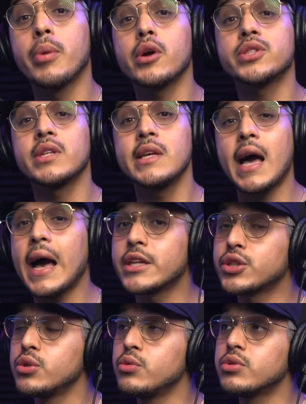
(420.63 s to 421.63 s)
Personally, I
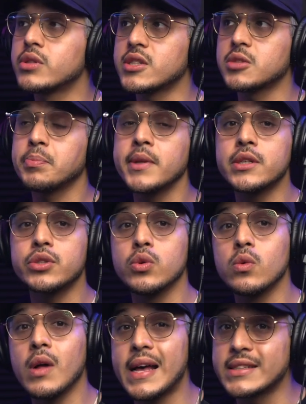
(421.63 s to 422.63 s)
choose the split
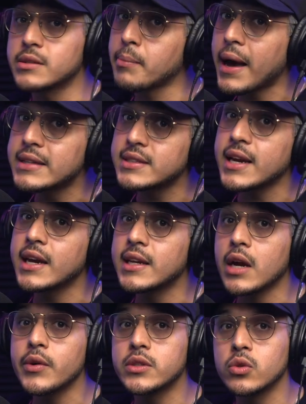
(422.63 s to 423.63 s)
tool as my
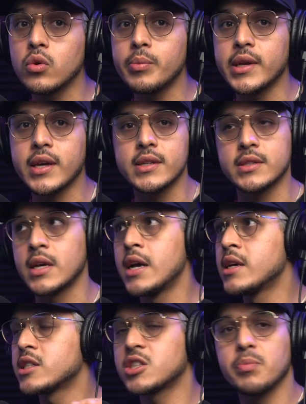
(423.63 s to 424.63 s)
secondary tool because
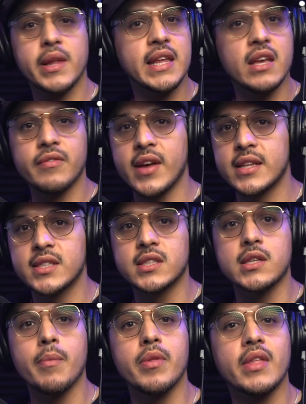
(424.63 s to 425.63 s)
splitting events is
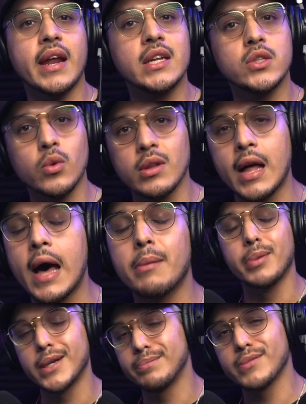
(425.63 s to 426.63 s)
something that I do a
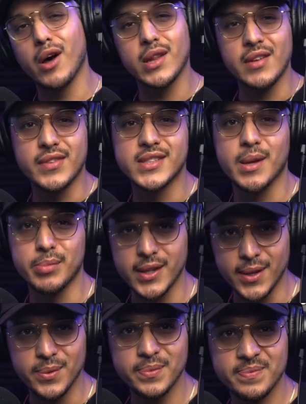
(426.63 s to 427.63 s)
lot, but I'll leave this up to
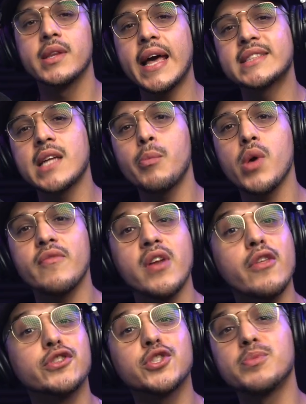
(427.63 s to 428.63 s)
you. Next up, we have
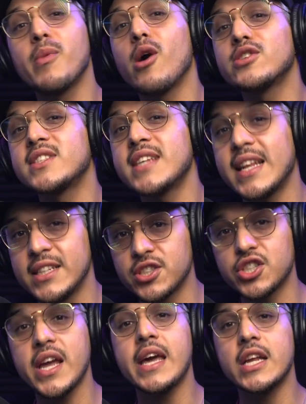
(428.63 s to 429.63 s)
another small
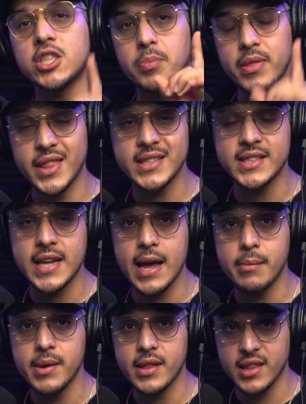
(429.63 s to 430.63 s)
settings change, but this
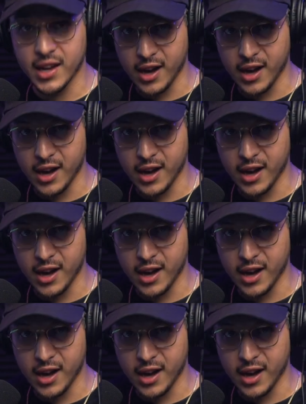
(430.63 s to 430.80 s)
time in the